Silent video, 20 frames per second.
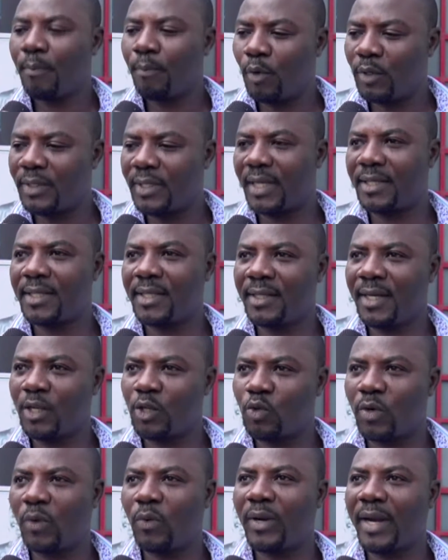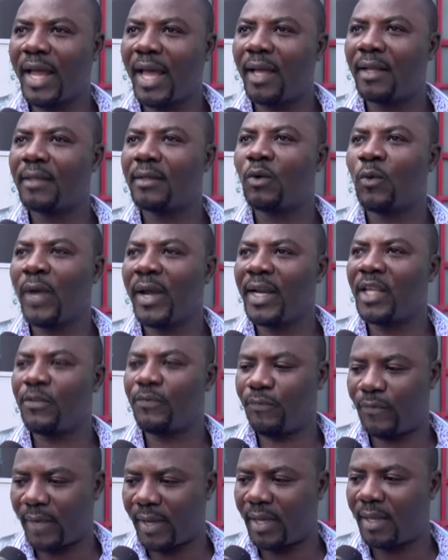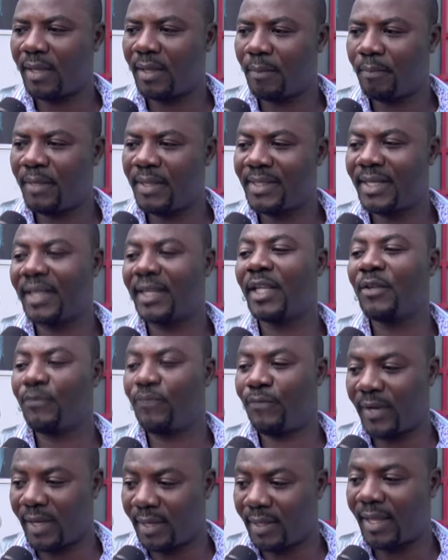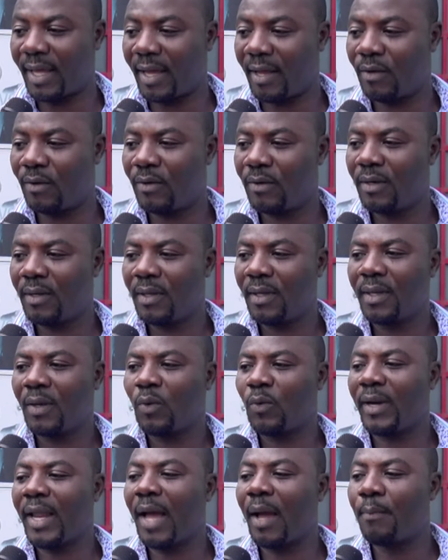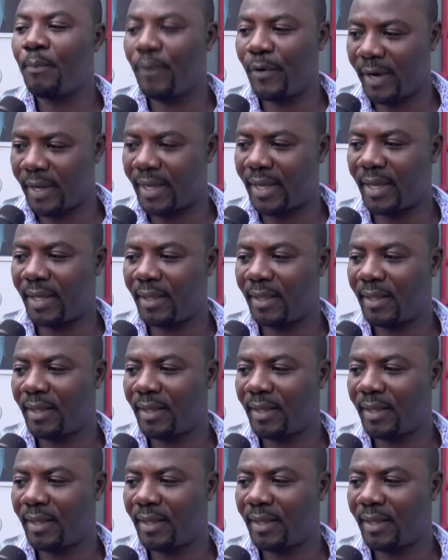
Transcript: protecting the screen without when it fell, mistakenly fell down without breaking.